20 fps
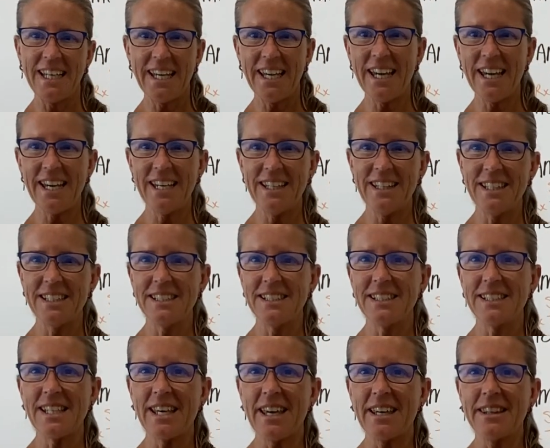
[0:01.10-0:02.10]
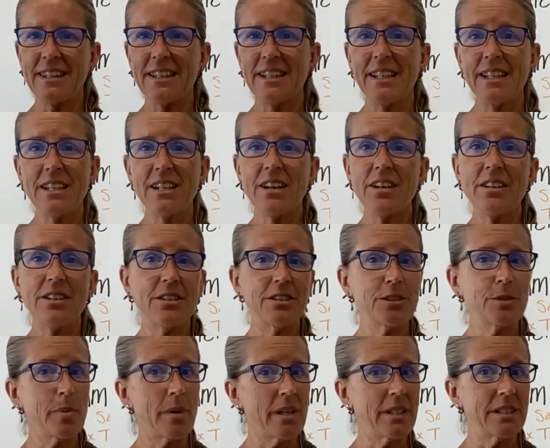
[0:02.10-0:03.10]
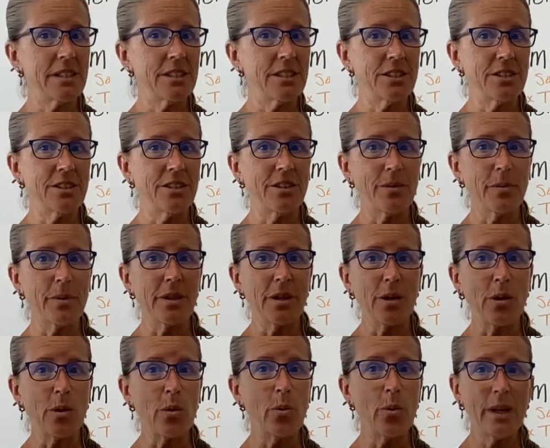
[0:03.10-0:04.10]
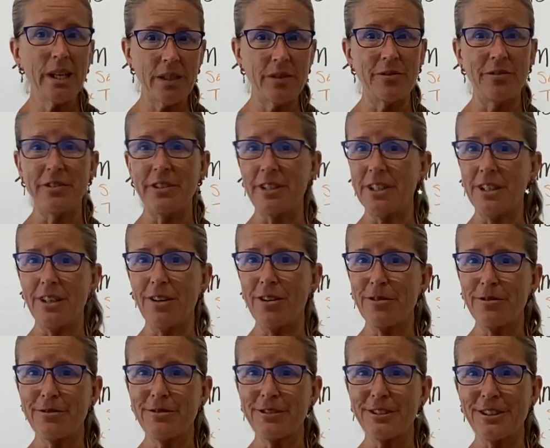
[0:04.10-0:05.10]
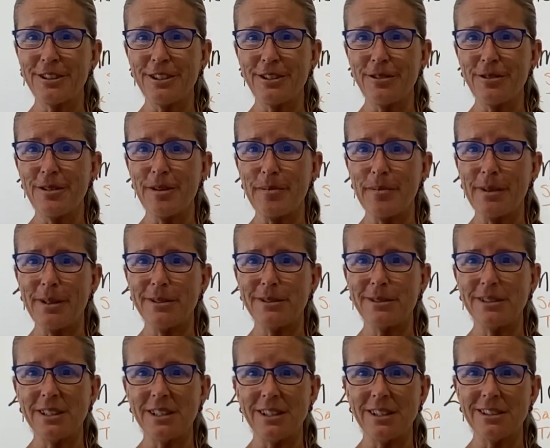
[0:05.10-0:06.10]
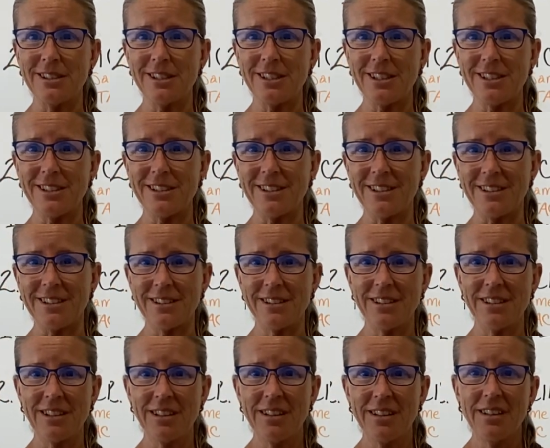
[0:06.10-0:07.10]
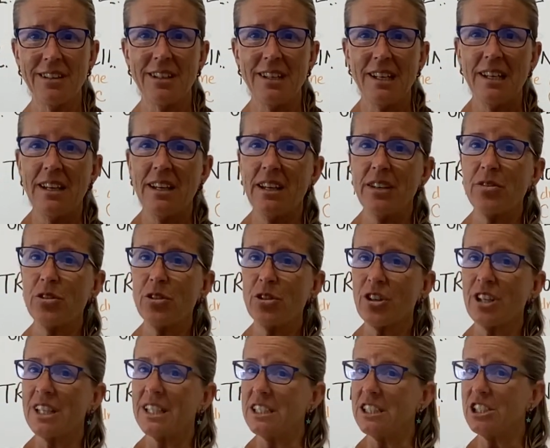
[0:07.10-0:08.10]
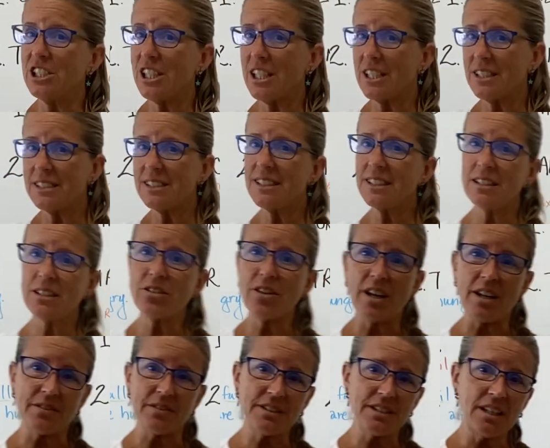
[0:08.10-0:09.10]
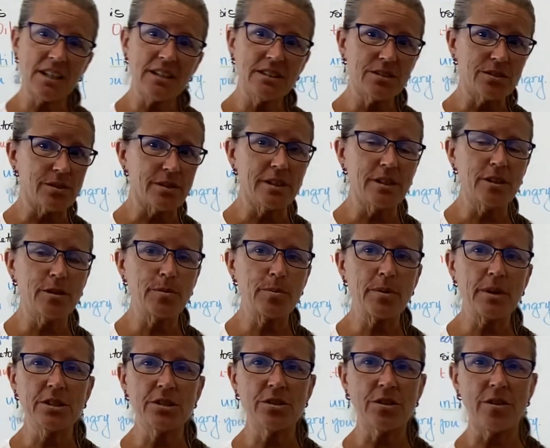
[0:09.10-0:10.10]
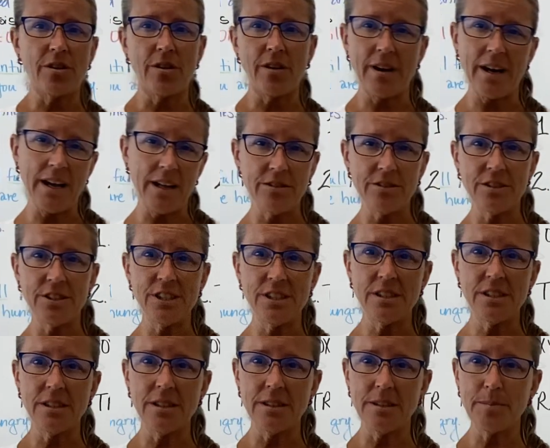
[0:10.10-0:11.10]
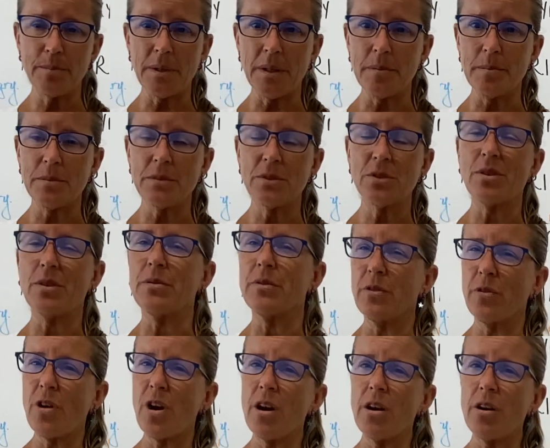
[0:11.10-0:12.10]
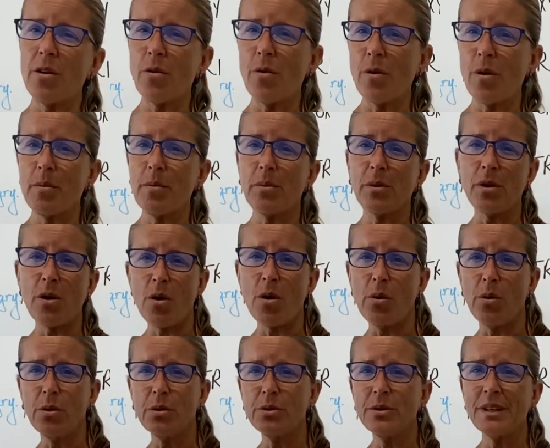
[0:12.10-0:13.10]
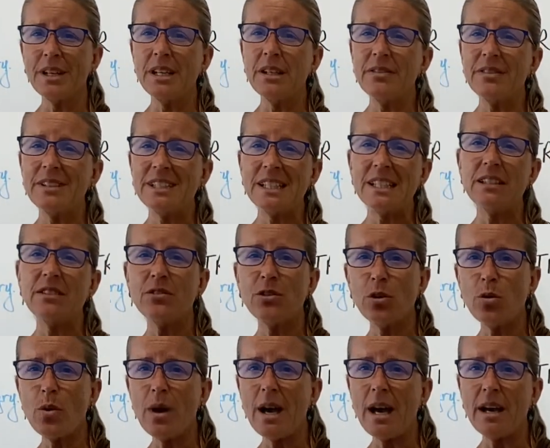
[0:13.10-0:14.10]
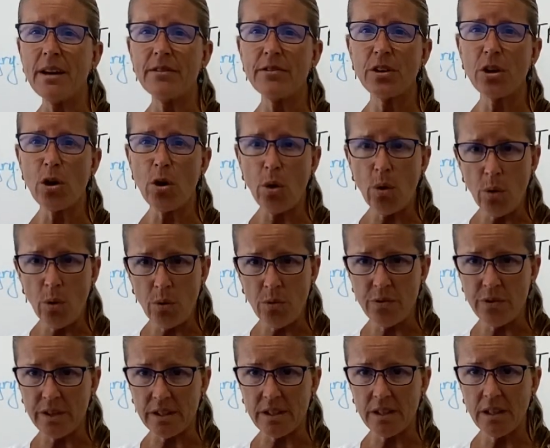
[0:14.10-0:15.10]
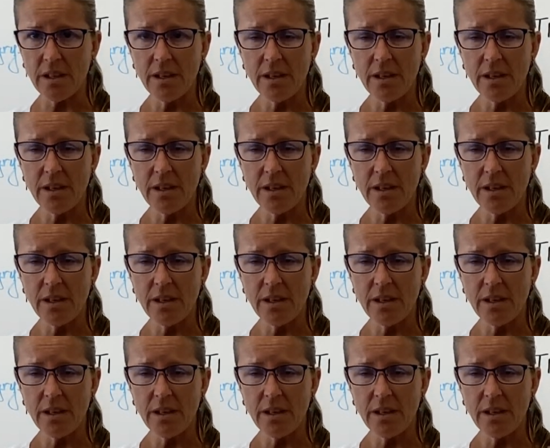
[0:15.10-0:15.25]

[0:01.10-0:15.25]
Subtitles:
Hey, this is Kathy Cladar, nurse practitioner, with a quick video for you about decongestants. If you're congested or have sinus or ear pressure or allergy symptoms, or if you've caught a horrible cold, or even if you have COVID,